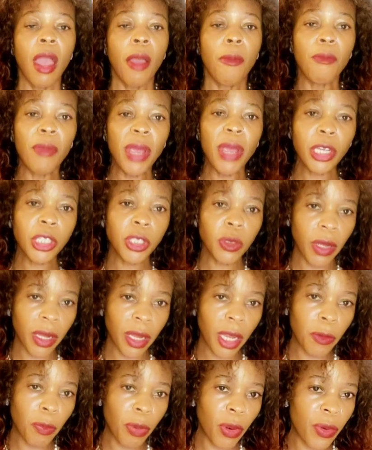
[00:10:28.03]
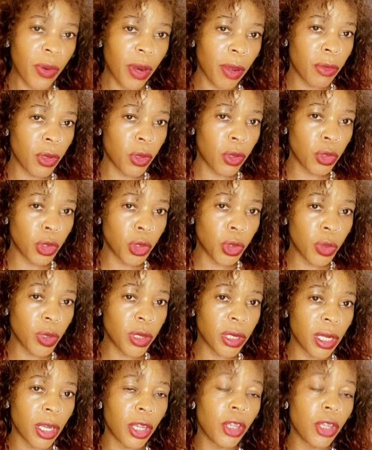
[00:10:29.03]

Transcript: Make sure that program you're choosing,